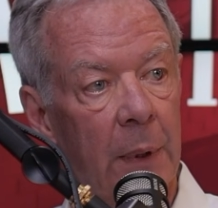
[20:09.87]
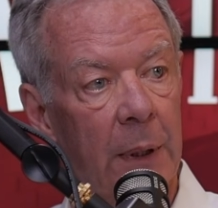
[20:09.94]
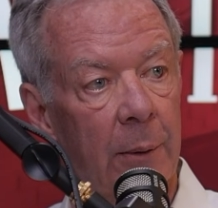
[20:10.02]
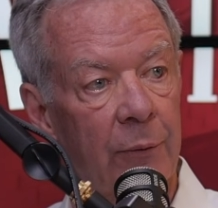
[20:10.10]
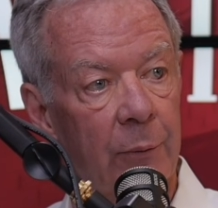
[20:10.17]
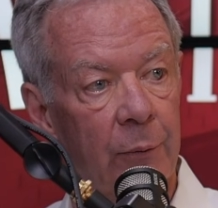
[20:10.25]

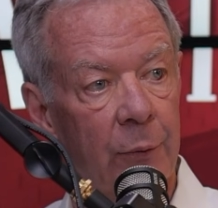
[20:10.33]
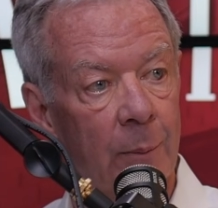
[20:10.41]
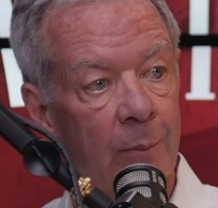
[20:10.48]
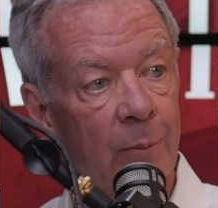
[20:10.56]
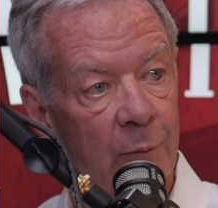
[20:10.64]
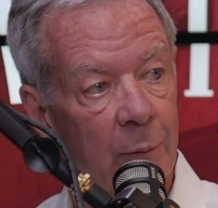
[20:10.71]
uh,
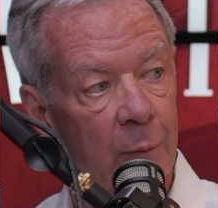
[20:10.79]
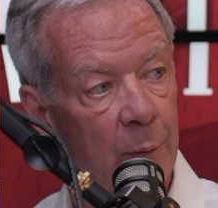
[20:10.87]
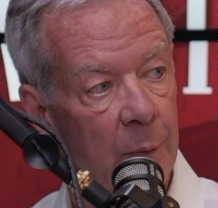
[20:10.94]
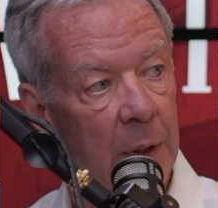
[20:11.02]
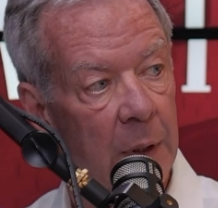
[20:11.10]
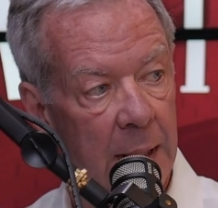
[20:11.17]
from a
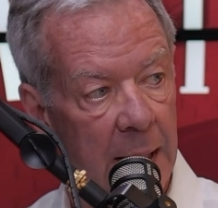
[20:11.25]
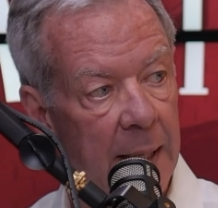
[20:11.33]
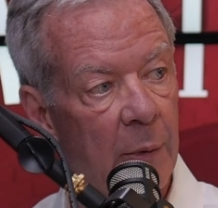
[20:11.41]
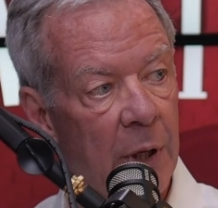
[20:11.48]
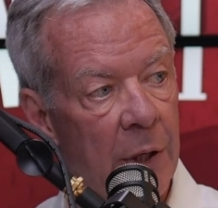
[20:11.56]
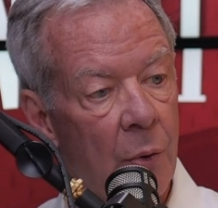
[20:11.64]
layman, a
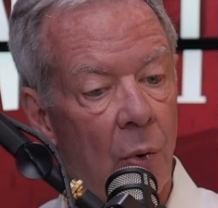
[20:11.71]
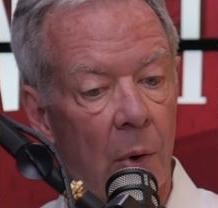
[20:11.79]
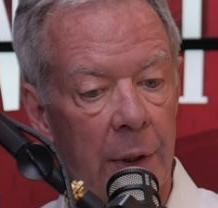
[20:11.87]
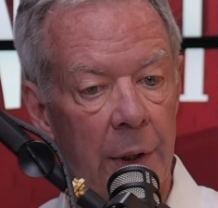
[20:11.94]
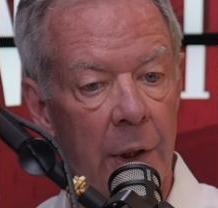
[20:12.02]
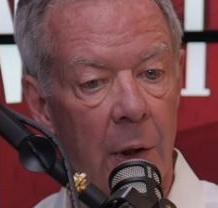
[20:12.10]
layman,
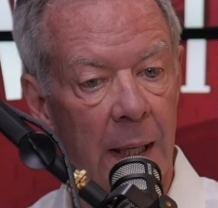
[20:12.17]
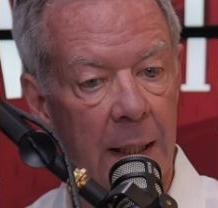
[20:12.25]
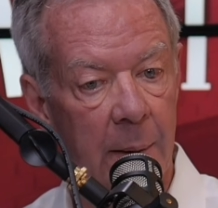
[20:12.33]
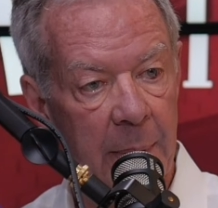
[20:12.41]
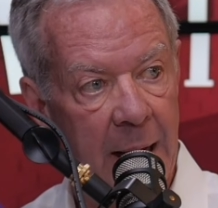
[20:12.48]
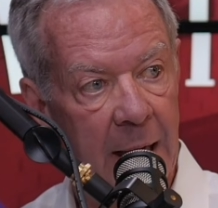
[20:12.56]
or yeah. you know,
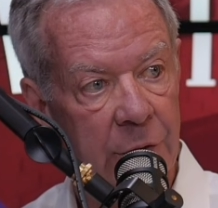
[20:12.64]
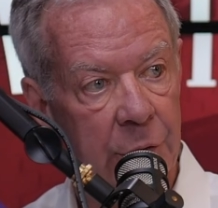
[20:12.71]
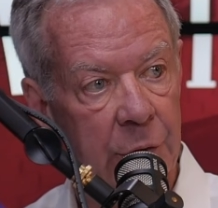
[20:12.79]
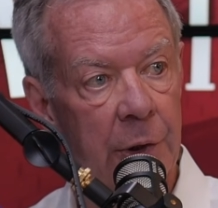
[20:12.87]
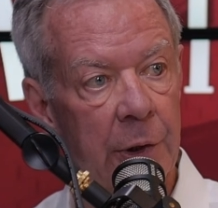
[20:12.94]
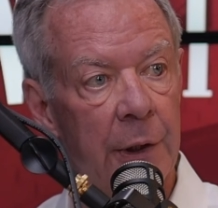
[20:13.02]
like a
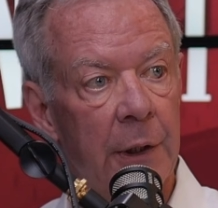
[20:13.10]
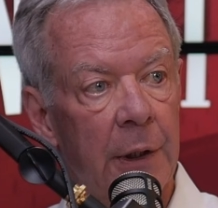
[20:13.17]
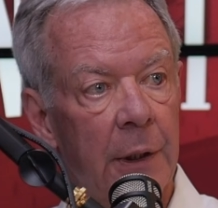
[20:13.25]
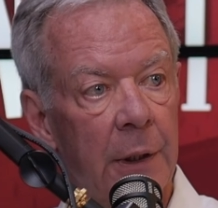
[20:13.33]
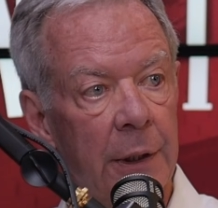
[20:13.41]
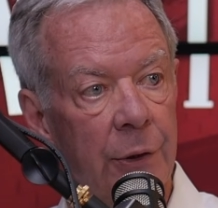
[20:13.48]
pastor
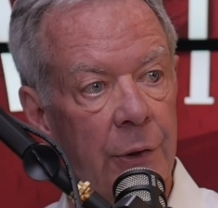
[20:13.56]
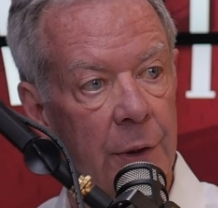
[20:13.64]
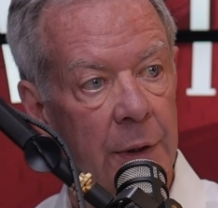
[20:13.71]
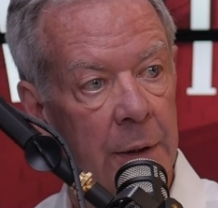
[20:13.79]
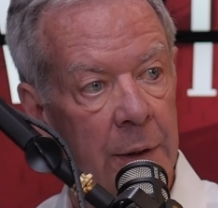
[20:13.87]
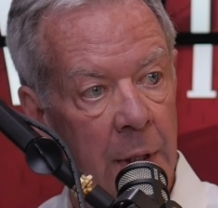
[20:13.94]
that's
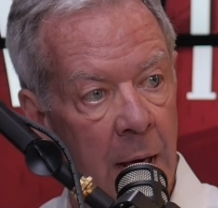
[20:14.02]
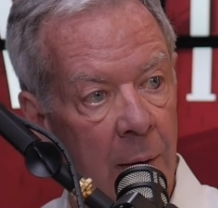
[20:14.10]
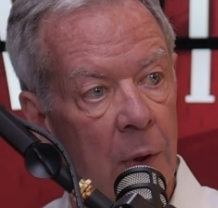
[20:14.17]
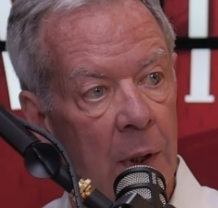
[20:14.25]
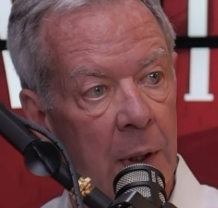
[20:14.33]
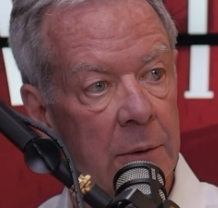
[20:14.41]

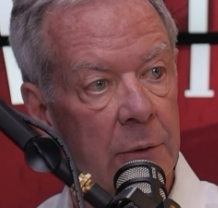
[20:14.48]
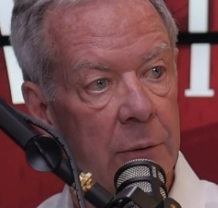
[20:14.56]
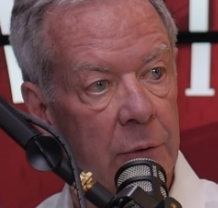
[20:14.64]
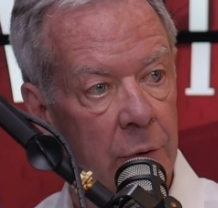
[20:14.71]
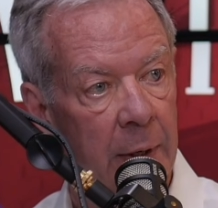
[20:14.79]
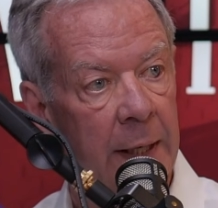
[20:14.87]
not well
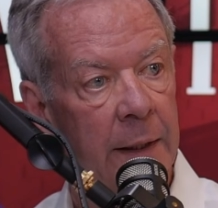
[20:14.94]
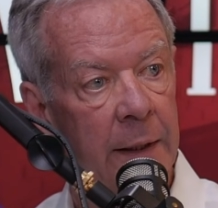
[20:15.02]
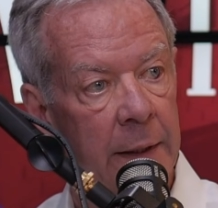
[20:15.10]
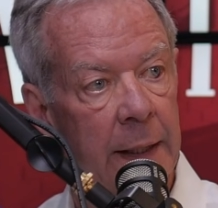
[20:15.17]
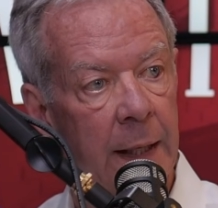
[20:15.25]
trained in